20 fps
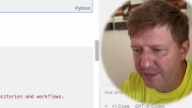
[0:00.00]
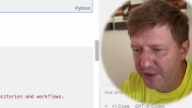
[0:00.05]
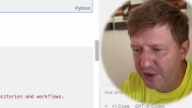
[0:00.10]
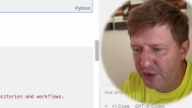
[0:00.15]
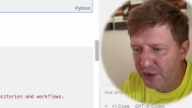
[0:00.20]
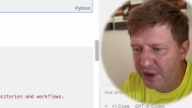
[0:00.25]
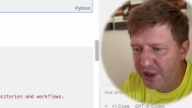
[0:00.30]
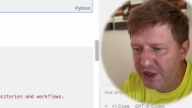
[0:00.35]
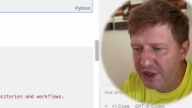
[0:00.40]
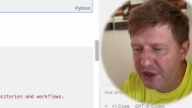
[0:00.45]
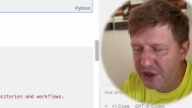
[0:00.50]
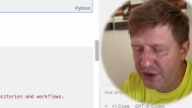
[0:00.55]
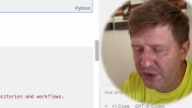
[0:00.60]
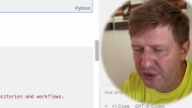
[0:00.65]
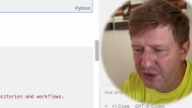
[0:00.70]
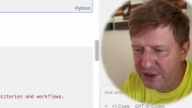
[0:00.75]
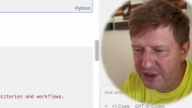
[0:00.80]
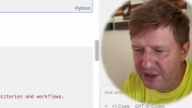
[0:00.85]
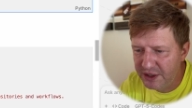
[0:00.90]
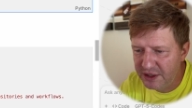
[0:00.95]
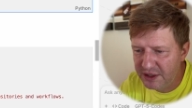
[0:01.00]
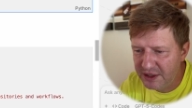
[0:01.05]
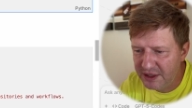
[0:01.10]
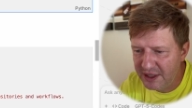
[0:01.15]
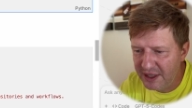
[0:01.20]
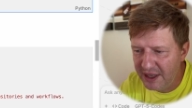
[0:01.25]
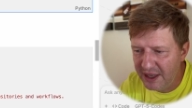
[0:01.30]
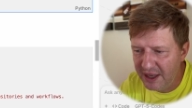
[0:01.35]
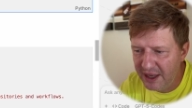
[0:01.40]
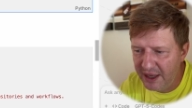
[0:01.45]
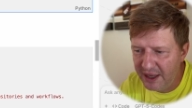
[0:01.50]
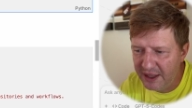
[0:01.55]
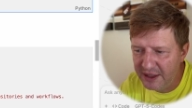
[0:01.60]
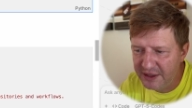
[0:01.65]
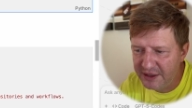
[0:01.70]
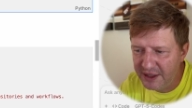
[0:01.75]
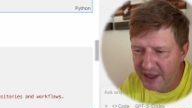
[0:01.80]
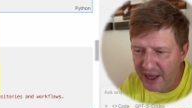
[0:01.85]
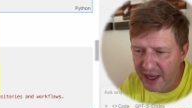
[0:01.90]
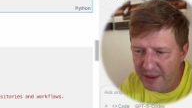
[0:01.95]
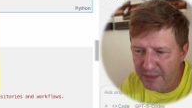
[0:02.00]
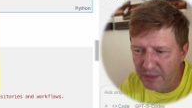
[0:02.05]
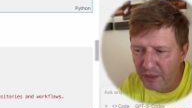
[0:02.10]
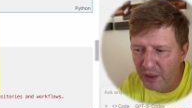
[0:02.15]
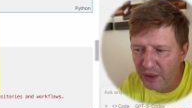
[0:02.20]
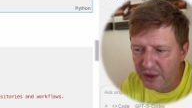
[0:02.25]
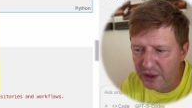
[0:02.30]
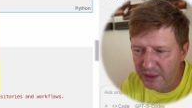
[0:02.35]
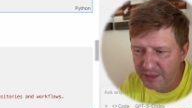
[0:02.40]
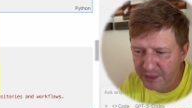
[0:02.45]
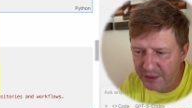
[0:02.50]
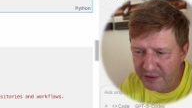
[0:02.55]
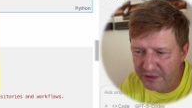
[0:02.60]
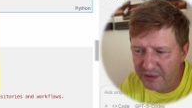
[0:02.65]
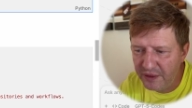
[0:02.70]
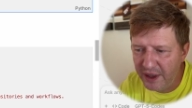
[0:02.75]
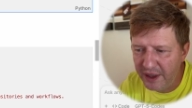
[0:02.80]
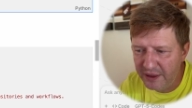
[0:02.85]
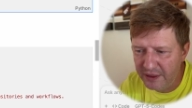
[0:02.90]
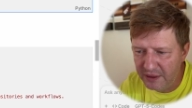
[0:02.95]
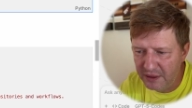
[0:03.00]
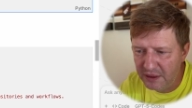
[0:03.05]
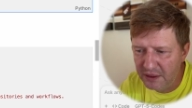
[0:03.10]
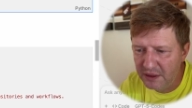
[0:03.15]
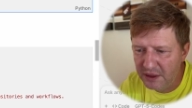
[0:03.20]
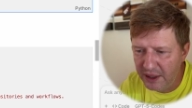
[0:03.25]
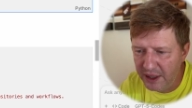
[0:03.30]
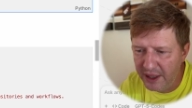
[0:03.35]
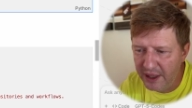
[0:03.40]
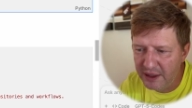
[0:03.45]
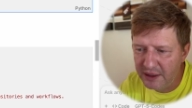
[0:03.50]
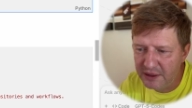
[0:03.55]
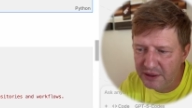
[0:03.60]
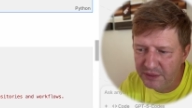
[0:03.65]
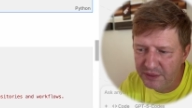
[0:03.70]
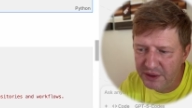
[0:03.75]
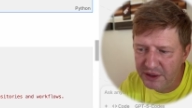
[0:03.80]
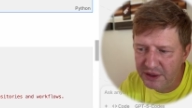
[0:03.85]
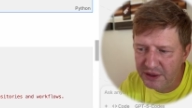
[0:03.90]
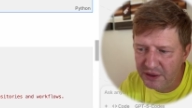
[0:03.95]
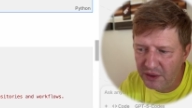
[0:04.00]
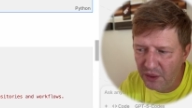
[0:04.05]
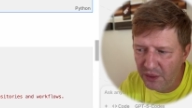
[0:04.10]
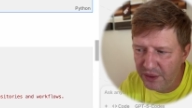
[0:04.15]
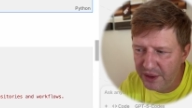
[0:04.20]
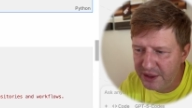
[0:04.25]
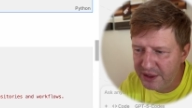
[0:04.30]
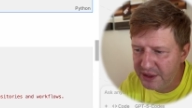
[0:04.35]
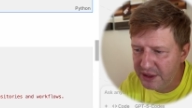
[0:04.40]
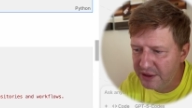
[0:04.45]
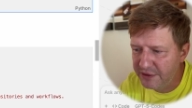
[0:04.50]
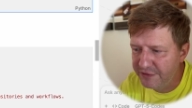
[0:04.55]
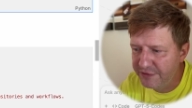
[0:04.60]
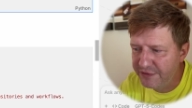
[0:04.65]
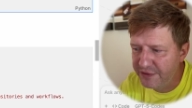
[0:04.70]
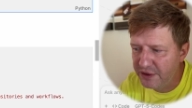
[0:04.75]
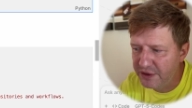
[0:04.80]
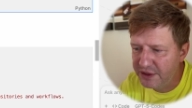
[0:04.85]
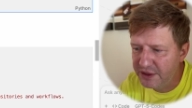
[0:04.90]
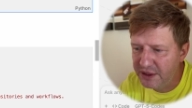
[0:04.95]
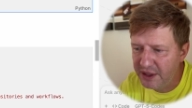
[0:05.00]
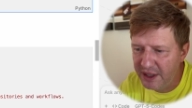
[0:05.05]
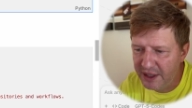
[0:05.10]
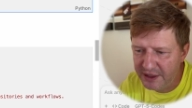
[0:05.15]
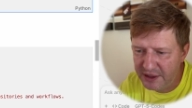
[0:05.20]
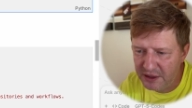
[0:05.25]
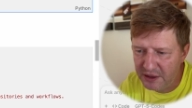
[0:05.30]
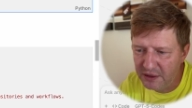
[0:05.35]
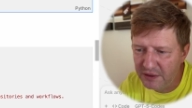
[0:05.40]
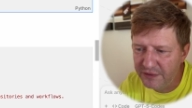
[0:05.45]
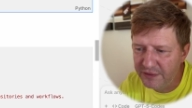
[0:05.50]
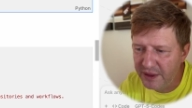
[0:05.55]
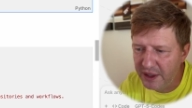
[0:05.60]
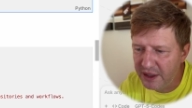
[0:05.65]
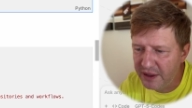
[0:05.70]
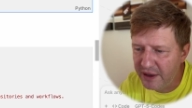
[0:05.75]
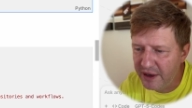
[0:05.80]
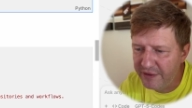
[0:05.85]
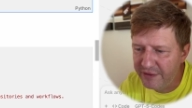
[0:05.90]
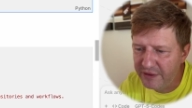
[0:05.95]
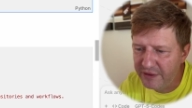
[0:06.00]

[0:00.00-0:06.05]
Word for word: you can use it as a model provider, and we saw this in the first lesson of LangGraph